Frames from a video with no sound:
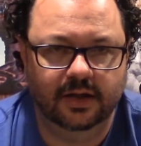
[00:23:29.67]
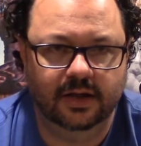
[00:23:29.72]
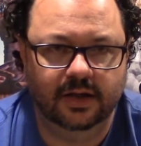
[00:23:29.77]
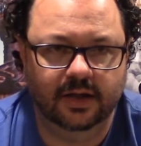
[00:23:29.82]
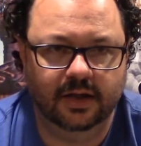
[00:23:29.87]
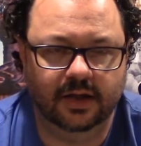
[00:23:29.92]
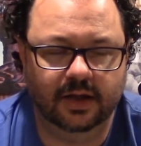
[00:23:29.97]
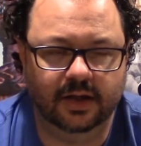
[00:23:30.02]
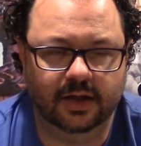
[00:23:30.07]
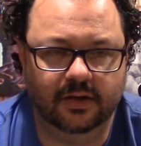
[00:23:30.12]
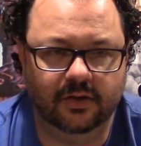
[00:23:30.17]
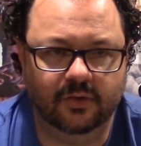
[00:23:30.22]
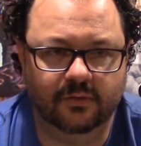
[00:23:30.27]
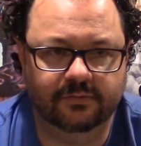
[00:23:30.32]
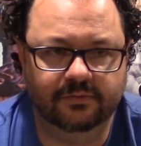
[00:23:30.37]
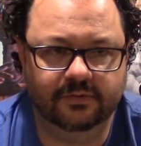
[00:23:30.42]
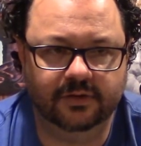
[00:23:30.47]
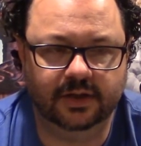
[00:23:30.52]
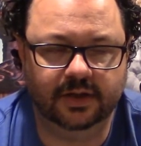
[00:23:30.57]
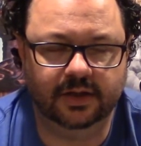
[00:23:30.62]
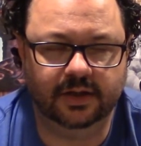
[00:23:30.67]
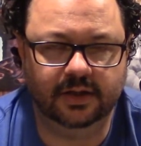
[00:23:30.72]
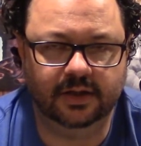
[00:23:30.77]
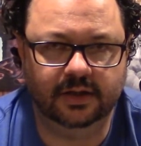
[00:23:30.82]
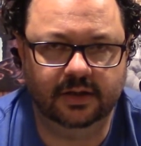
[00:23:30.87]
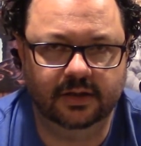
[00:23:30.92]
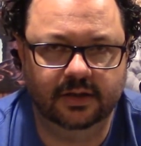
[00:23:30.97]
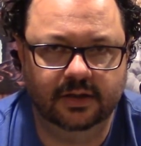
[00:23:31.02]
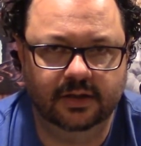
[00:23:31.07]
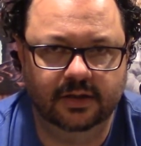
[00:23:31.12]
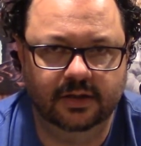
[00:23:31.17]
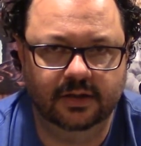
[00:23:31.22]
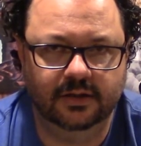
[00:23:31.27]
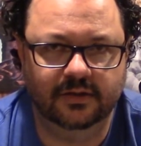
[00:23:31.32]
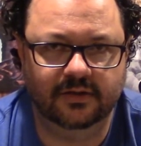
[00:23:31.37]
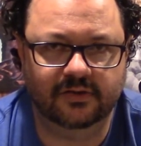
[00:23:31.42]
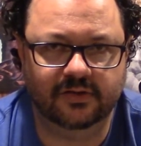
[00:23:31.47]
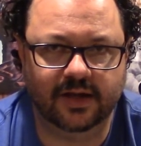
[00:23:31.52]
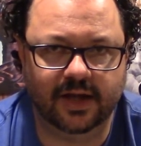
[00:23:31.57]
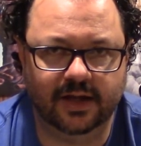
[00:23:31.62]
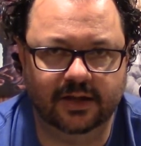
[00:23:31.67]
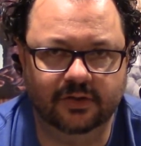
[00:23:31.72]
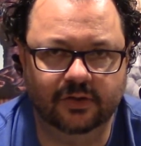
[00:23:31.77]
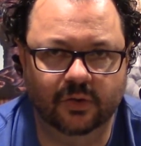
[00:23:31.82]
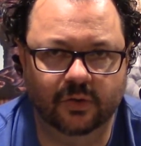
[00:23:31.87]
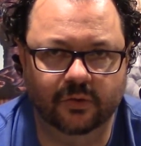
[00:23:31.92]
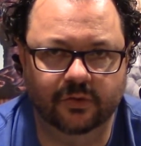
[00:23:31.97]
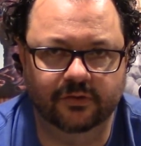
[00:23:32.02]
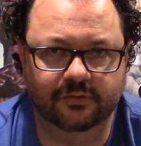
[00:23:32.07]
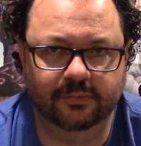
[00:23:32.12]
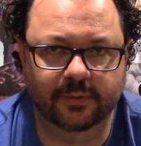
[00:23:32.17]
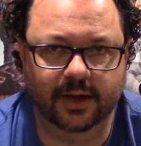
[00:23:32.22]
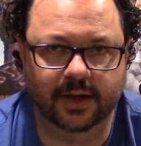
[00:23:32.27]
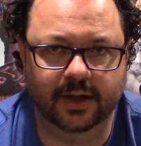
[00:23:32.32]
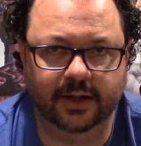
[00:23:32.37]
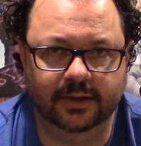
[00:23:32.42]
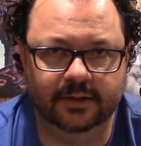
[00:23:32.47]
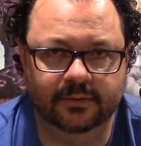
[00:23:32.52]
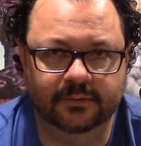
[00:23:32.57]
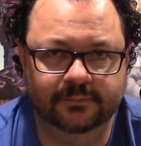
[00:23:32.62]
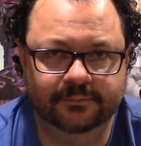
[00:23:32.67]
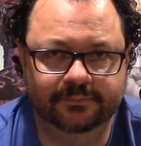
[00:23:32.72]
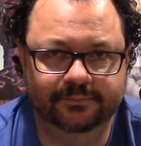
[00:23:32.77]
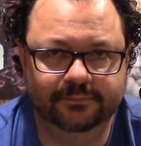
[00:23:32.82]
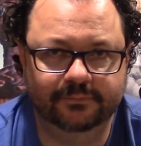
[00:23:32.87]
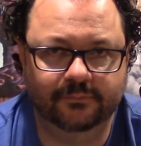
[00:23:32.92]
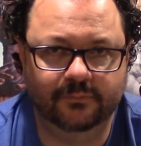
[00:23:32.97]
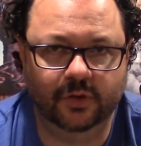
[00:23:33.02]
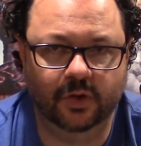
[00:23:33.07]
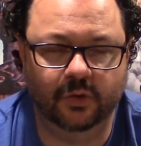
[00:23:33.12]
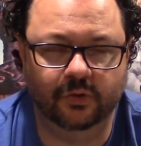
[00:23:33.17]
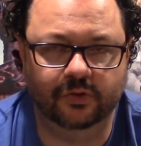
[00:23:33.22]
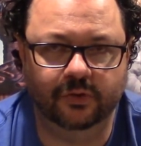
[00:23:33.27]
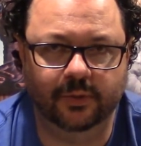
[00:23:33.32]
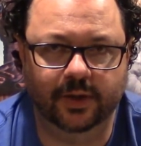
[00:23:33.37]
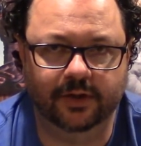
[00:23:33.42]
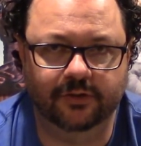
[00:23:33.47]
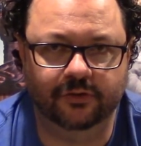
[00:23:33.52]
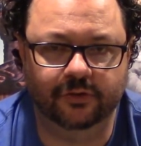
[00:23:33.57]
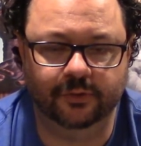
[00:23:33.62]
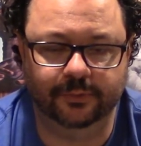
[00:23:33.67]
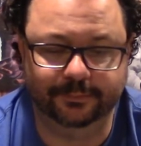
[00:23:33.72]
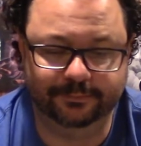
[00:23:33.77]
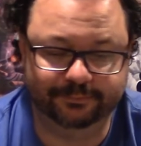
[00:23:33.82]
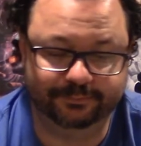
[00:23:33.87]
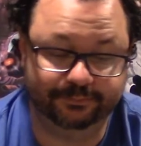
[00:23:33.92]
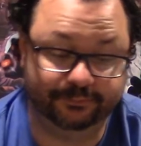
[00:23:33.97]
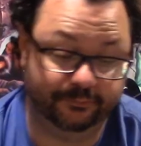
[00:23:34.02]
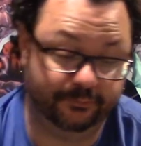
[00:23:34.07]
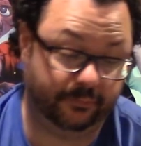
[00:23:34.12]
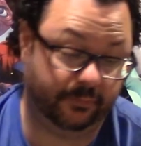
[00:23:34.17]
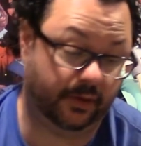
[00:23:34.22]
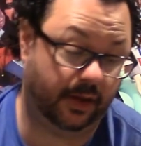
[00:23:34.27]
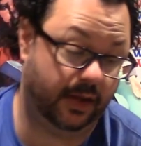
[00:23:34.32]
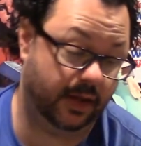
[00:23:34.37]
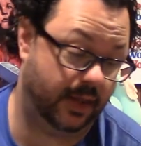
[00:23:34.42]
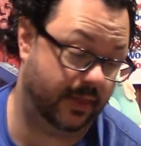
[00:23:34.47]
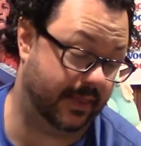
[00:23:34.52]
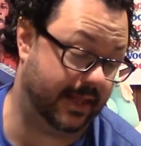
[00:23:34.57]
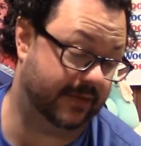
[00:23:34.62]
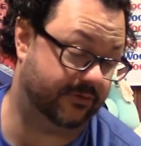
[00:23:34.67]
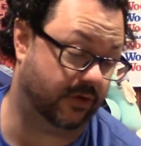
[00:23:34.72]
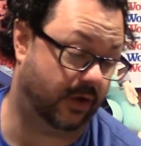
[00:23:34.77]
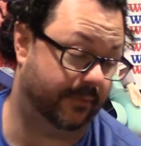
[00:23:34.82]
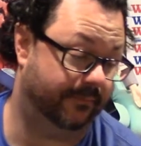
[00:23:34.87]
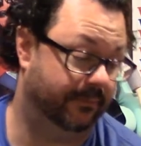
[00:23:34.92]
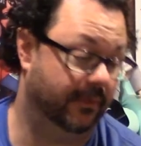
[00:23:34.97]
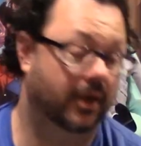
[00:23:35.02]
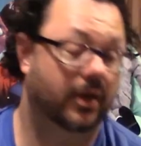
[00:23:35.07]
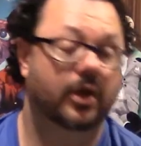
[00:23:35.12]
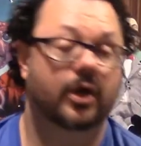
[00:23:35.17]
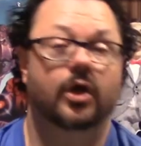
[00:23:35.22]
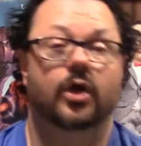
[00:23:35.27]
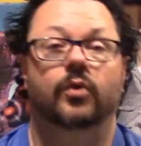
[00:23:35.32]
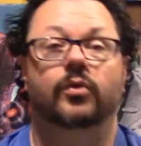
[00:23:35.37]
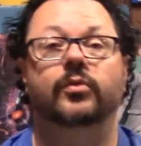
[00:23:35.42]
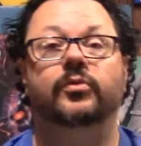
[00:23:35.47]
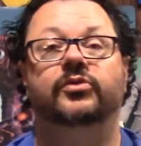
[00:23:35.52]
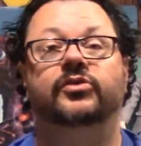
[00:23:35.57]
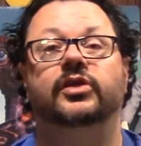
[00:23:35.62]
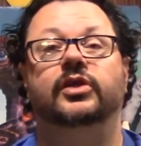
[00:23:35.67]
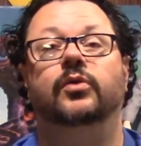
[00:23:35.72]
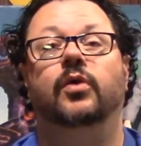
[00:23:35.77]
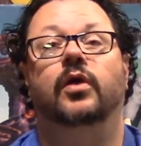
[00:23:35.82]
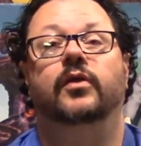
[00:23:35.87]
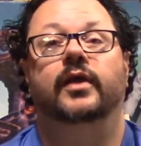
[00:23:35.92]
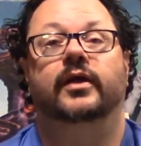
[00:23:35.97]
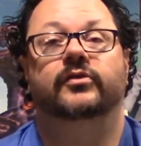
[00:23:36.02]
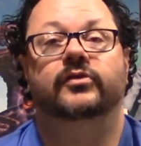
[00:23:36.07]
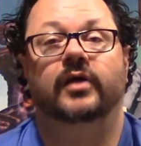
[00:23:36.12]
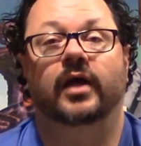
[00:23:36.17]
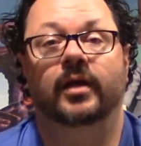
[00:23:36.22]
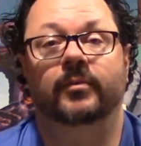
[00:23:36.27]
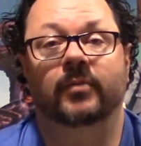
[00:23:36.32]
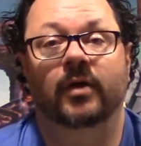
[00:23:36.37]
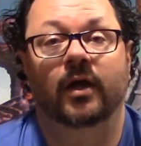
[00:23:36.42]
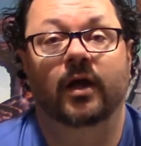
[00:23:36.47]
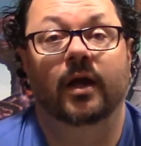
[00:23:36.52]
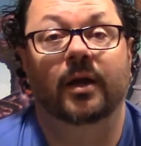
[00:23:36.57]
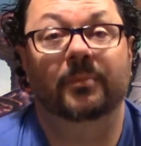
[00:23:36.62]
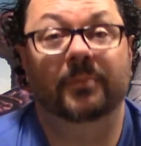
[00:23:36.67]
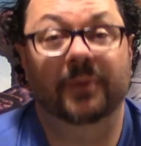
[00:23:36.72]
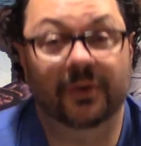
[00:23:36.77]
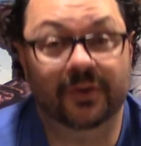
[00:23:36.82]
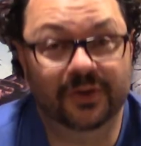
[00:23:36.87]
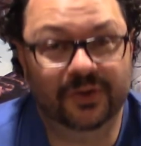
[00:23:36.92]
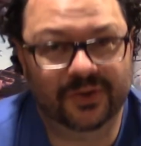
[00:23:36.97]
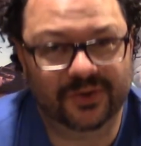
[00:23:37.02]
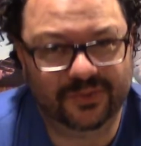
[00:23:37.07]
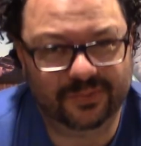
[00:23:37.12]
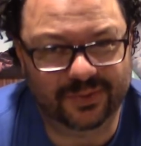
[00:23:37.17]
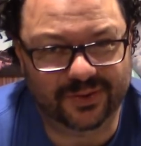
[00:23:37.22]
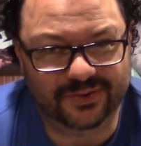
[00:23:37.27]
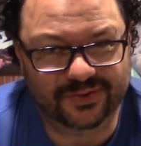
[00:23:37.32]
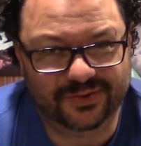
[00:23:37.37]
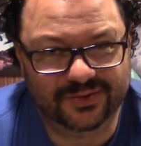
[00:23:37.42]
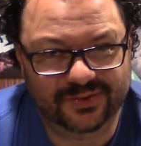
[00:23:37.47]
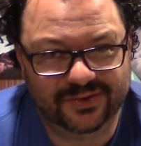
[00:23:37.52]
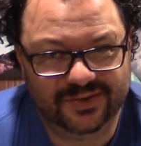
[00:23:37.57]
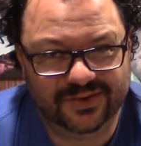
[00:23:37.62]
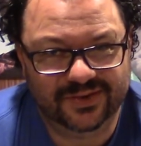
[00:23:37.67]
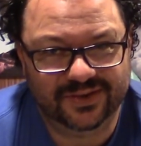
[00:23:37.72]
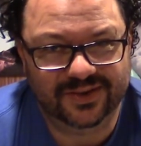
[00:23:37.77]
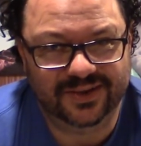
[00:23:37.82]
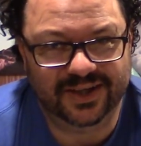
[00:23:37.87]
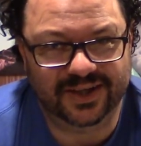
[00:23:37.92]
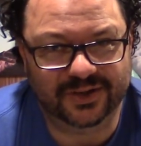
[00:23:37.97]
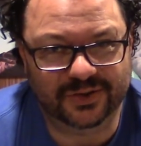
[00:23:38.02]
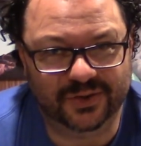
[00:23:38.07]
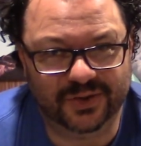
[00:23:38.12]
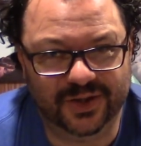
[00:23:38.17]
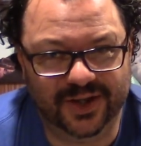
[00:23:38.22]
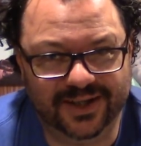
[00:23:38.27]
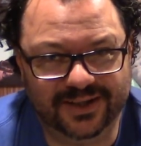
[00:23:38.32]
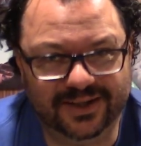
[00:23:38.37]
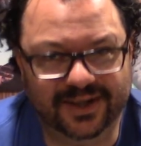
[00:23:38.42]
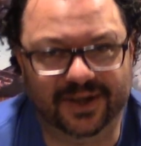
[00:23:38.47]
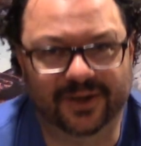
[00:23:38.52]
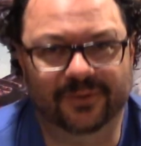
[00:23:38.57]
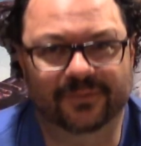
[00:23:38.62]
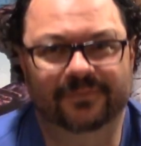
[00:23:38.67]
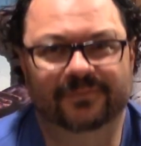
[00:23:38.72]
And hopefully this head cold of mine goes away soon. That's all. We will see you all next time. Merry Christmas and good night now.